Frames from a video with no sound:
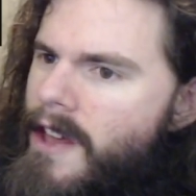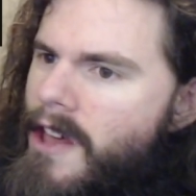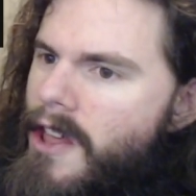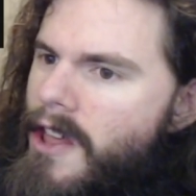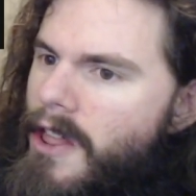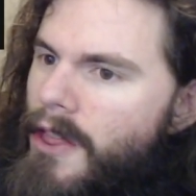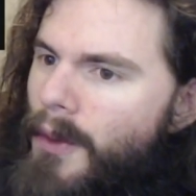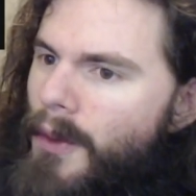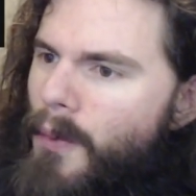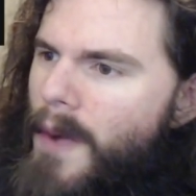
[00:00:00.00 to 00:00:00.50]

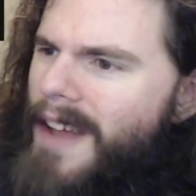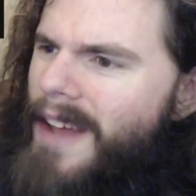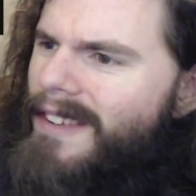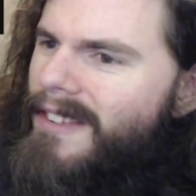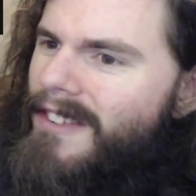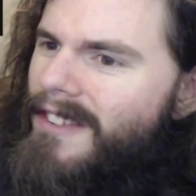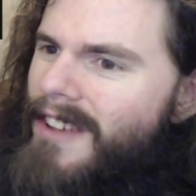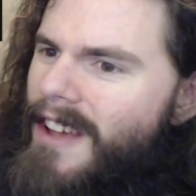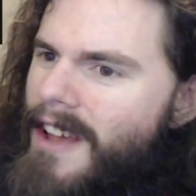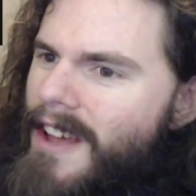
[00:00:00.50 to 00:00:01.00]
The
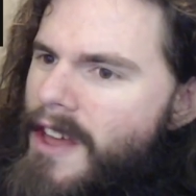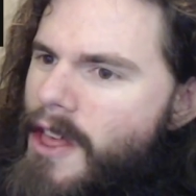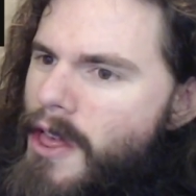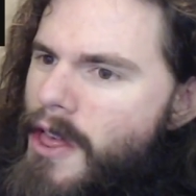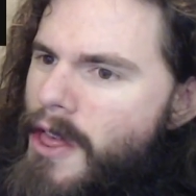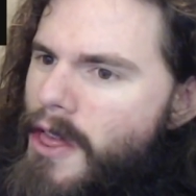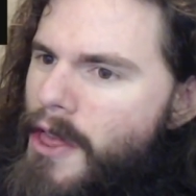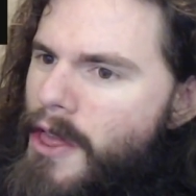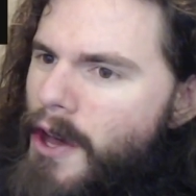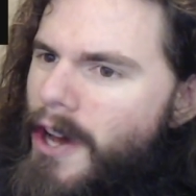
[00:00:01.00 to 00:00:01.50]
West
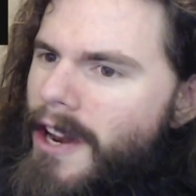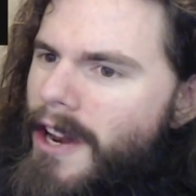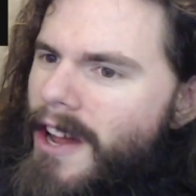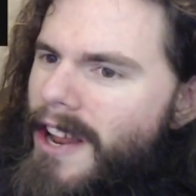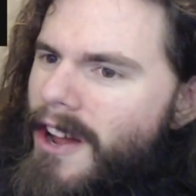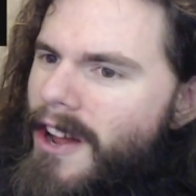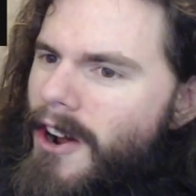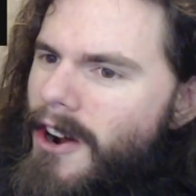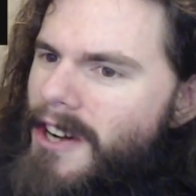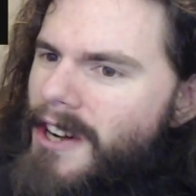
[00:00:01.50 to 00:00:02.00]
thought
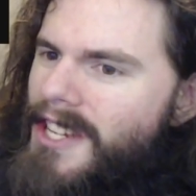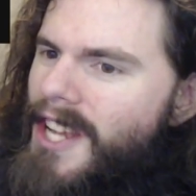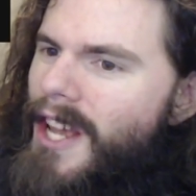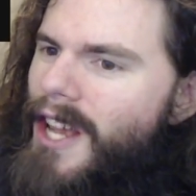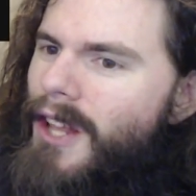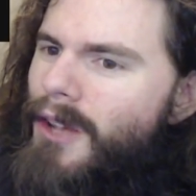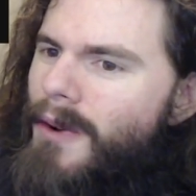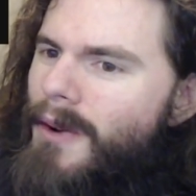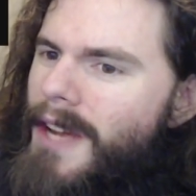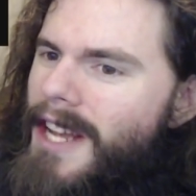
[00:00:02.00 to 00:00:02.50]

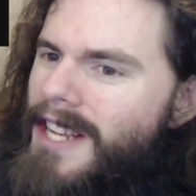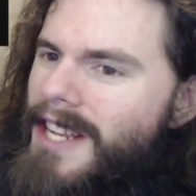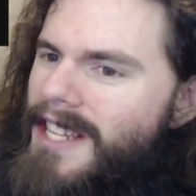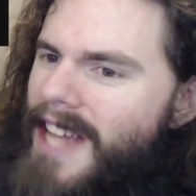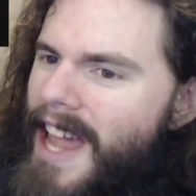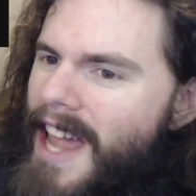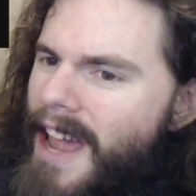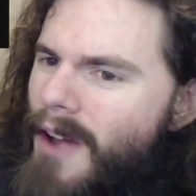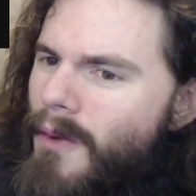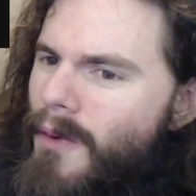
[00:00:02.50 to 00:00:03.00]
artillery and
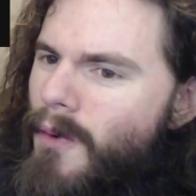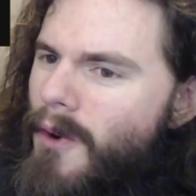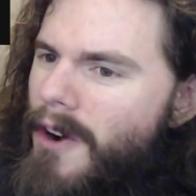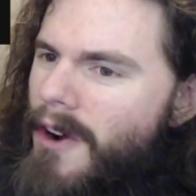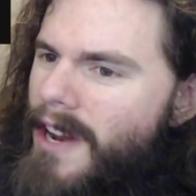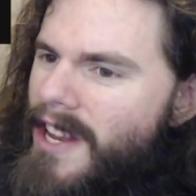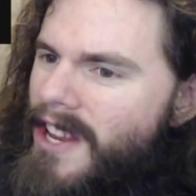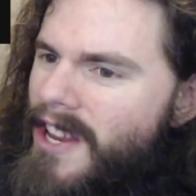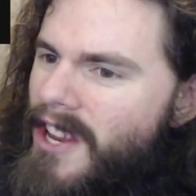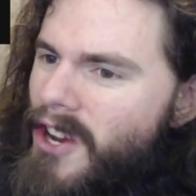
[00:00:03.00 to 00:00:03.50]
tank war
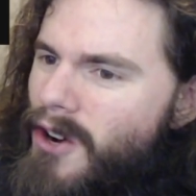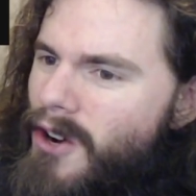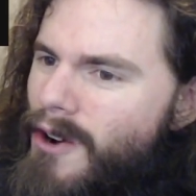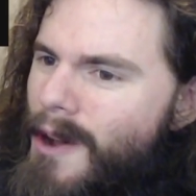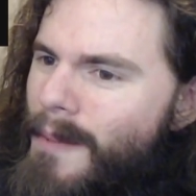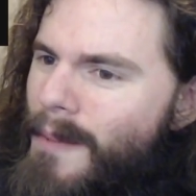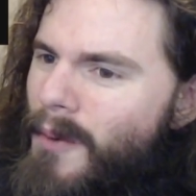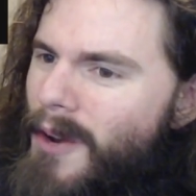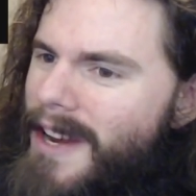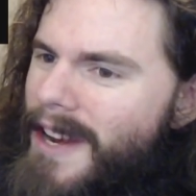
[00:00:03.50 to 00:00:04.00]
in
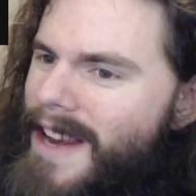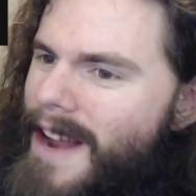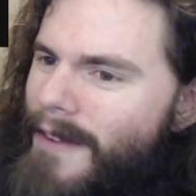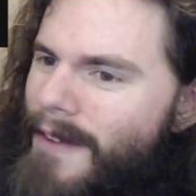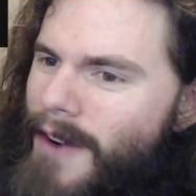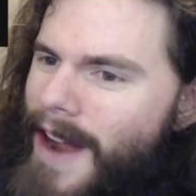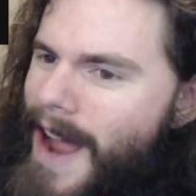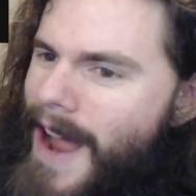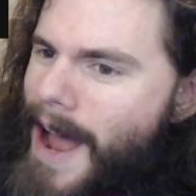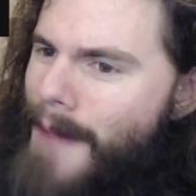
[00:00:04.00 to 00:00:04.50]
Europe would
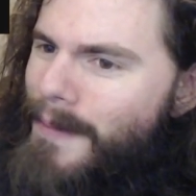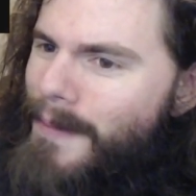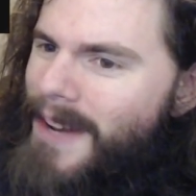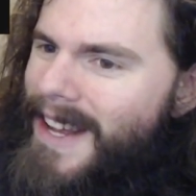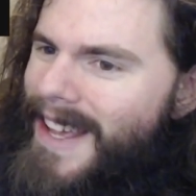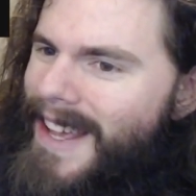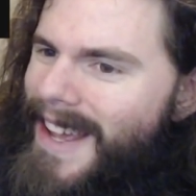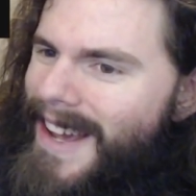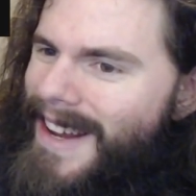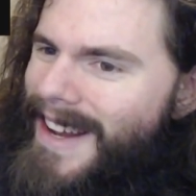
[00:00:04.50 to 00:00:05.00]
never happen
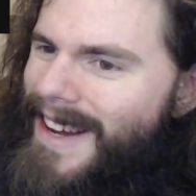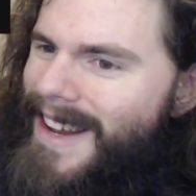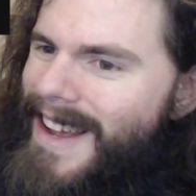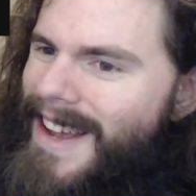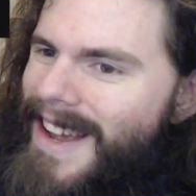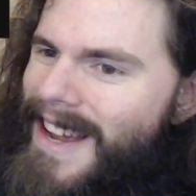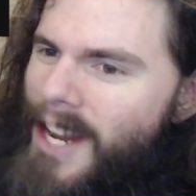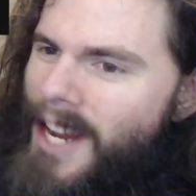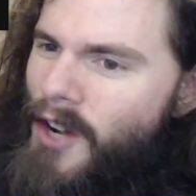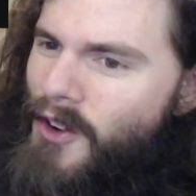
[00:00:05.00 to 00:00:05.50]
again
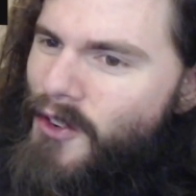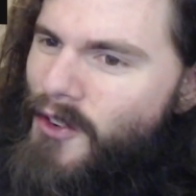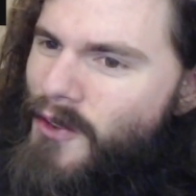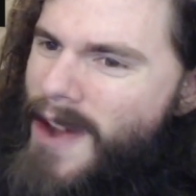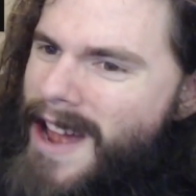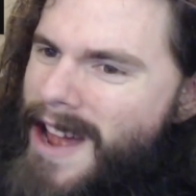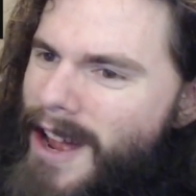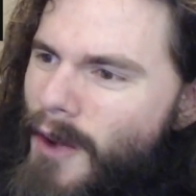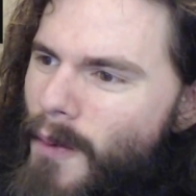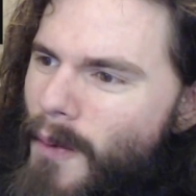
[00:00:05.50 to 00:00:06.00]
and
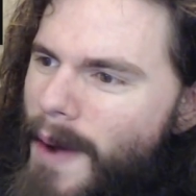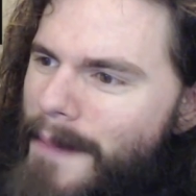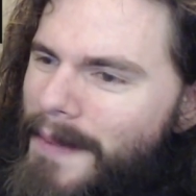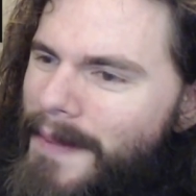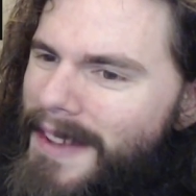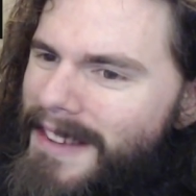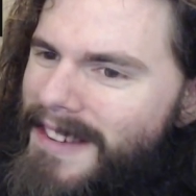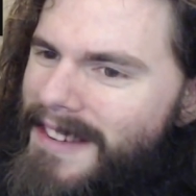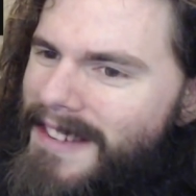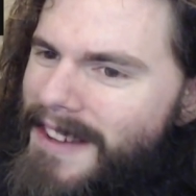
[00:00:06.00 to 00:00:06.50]
shrank
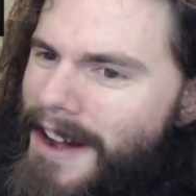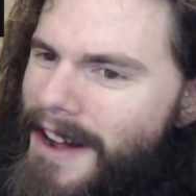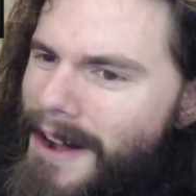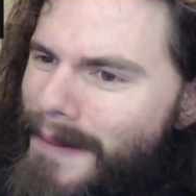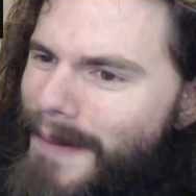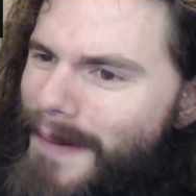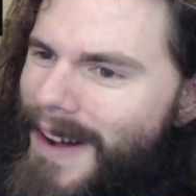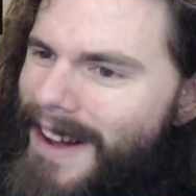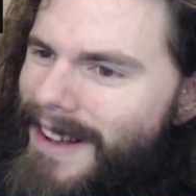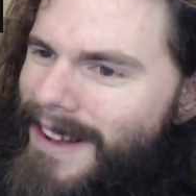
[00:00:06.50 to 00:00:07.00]
weapons
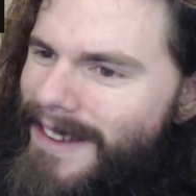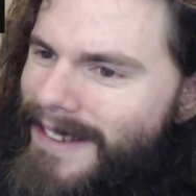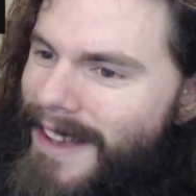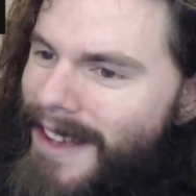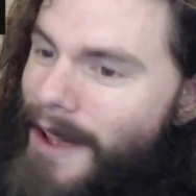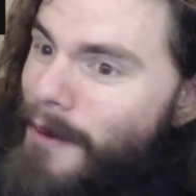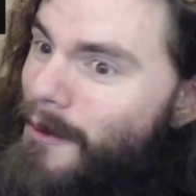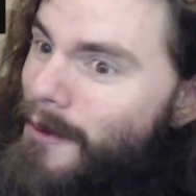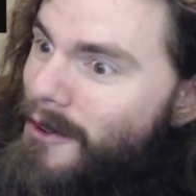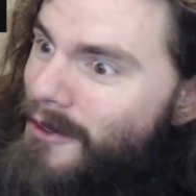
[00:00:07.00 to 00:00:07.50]
stockpiles.
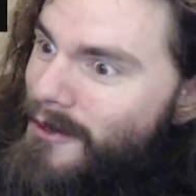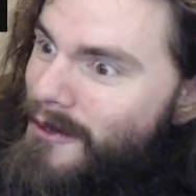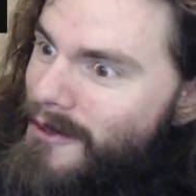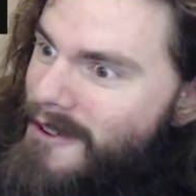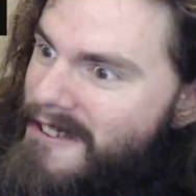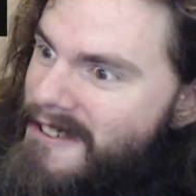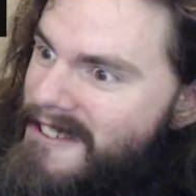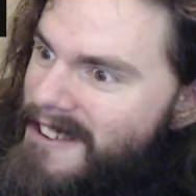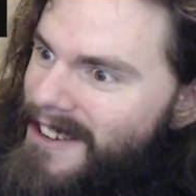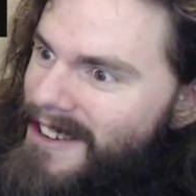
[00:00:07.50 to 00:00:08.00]
It was
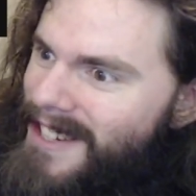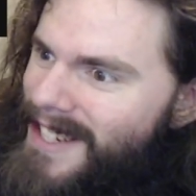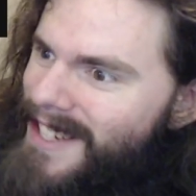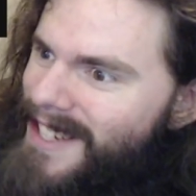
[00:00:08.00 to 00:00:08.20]
wrong.